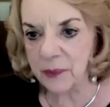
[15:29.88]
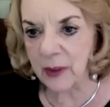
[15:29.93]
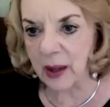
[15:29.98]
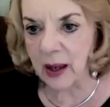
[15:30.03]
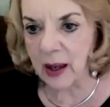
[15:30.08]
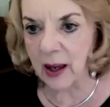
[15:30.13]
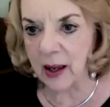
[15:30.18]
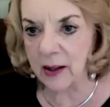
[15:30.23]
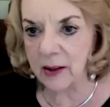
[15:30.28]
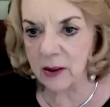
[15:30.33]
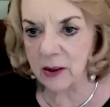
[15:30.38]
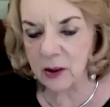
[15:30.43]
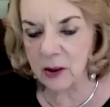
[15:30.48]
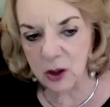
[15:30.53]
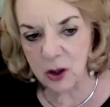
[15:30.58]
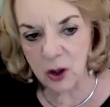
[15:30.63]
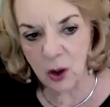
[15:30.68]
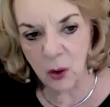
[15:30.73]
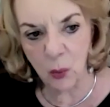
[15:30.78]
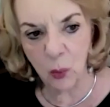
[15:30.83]
And,
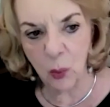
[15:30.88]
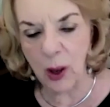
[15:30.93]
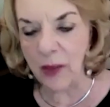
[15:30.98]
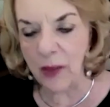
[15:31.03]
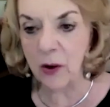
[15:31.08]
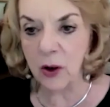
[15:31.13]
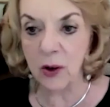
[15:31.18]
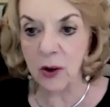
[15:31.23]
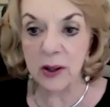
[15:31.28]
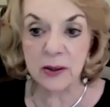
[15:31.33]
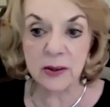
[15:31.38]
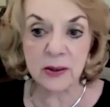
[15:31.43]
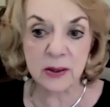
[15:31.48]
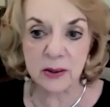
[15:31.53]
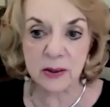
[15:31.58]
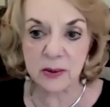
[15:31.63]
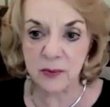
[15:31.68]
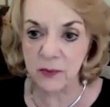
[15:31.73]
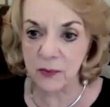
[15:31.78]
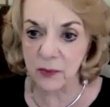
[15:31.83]
you know, whether
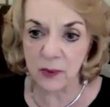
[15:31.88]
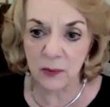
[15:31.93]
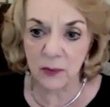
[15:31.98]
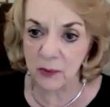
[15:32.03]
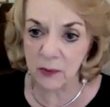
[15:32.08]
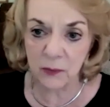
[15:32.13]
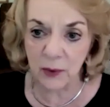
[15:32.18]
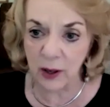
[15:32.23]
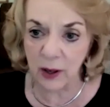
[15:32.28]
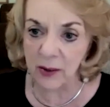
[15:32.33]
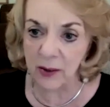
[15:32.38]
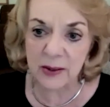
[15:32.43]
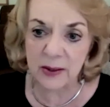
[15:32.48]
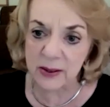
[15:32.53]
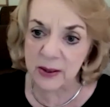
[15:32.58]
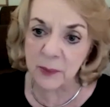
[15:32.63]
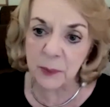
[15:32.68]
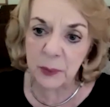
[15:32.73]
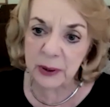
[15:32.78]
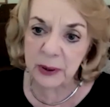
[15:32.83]
it's very
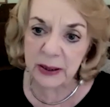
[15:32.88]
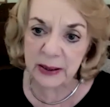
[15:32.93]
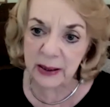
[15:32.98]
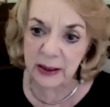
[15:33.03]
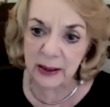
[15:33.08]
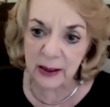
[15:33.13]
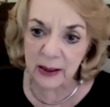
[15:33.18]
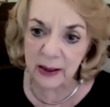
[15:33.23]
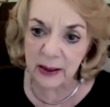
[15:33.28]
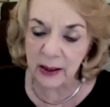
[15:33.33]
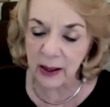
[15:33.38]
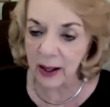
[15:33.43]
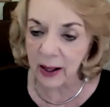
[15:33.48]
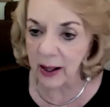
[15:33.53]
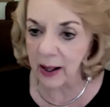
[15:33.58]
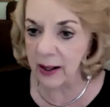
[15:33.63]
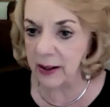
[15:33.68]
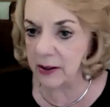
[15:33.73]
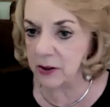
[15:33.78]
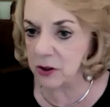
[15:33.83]
simply done
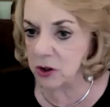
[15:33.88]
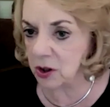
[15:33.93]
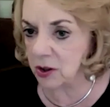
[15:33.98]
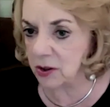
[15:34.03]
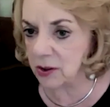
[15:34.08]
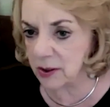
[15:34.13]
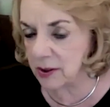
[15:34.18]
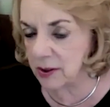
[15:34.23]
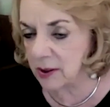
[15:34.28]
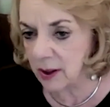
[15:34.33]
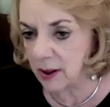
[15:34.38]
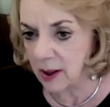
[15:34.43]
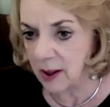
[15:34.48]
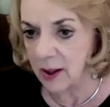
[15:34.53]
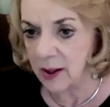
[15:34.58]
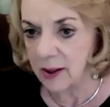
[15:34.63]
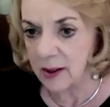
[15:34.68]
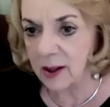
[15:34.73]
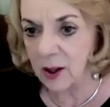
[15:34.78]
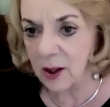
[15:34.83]
and it's just,
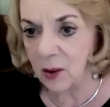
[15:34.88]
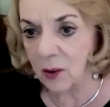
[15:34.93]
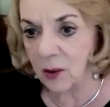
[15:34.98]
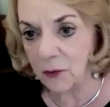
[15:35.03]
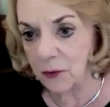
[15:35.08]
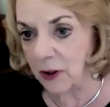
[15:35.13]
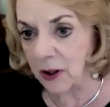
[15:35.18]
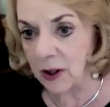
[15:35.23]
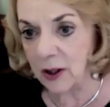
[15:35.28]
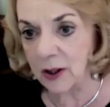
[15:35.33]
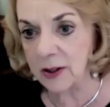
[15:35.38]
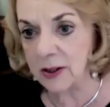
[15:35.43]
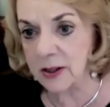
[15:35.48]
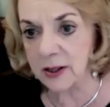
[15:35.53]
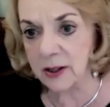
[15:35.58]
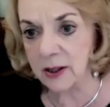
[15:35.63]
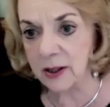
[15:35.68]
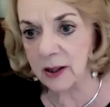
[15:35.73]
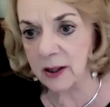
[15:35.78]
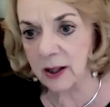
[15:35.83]
you know, a font
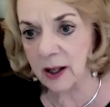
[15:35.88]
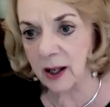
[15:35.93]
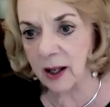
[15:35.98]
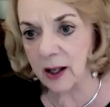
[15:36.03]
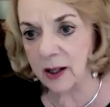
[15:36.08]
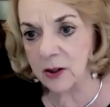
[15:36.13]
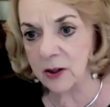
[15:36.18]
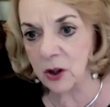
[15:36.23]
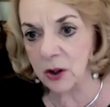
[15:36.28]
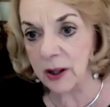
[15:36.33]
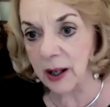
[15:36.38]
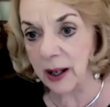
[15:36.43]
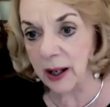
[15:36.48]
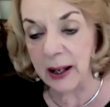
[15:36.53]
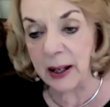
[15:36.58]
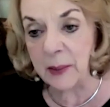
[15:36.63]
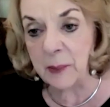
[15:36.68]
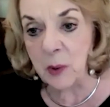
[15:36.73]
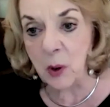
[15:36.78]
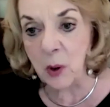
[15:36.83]
and your
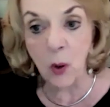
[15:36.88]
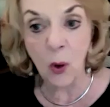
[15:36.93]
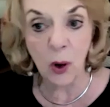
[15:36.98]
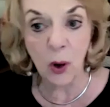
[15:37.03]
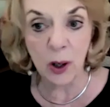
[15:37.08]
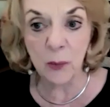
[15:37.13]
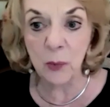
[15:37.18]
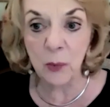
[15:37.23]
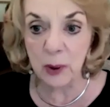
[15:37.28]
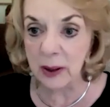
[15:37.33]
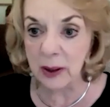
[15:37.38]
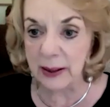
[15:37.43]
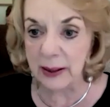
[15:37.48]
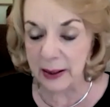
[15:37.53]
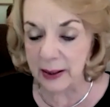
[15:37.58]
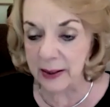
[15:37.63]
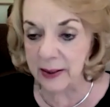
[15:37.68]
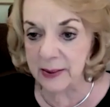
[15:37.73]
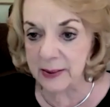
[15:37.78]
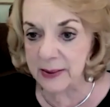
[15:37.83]
name, or it
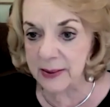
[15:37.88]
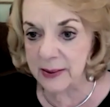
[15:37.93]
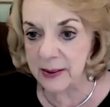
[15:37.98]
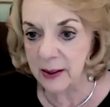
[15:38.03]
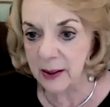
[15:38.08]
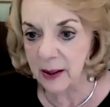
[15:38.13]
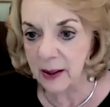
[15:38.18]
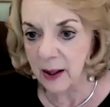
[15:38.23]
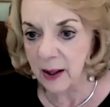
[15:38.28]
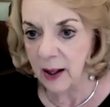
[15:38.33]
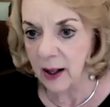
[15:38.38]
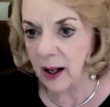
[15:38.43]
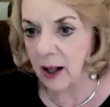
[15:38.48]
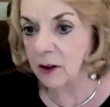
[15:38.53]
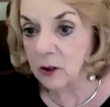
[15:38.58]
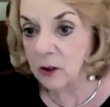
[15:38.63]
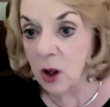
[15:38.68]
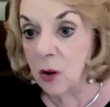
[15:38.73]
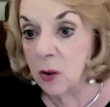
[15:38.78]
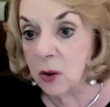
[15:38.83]
really is a
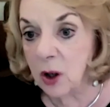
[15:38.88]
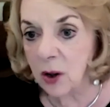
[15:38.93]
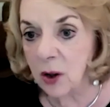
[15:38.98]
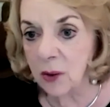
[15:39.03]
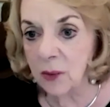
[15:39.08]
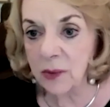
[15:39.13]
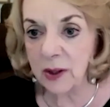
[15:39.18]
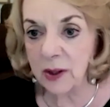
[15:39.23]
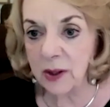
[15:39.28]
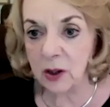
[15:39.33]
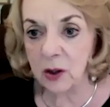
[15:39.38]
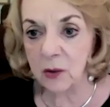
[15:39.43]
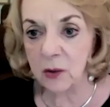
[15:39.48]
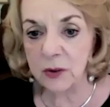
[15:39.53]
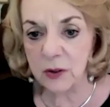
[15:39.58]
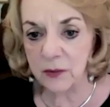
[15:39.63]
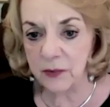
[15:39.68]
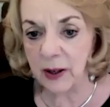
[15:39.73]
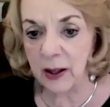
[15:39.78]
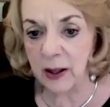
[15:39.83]
logo that you've
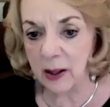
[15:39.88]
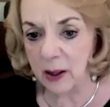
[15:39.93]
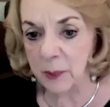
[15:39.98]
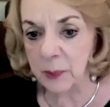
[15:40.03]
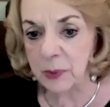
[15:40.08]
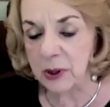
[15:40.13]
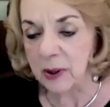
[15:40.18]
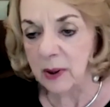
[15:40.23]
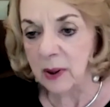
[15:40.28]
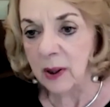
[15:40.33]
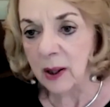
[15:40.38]
developed.